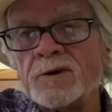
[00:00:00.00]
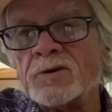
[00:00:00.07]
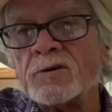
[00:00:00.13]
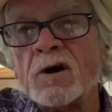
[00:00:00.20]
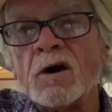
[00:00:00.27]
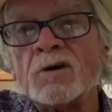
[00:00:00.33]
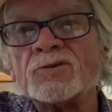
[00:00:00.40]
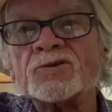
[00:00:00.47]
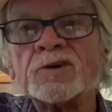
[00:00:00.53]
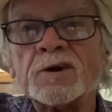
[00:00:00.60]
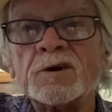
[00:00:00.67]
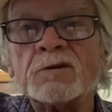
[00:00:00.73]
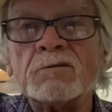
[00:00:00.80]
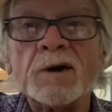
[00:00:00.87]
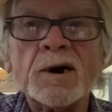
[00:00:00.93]
You're all sitting
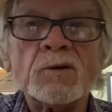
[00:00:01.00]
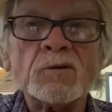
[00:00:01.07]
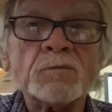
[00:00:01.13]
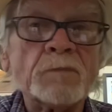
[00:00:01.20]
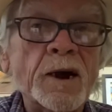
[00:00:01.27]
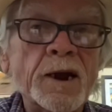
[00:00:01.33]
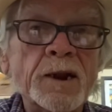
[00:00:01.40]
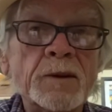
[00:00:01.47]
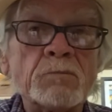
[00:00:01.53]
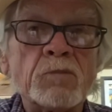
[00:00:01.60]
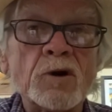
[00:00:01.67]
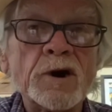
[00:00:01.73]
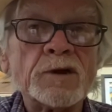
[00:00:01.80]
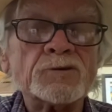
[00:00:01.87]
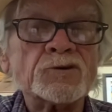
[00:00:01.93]
around with bated
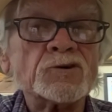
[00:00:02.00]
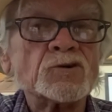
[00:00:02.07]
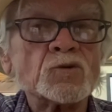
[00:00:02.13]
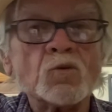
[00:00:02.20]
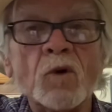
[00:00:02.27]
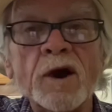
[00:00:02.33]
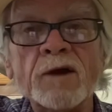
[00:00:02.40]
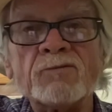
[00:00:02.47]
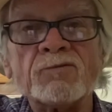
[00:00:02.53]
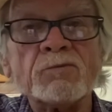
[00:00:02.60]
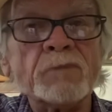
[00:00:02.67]
breath just waiting for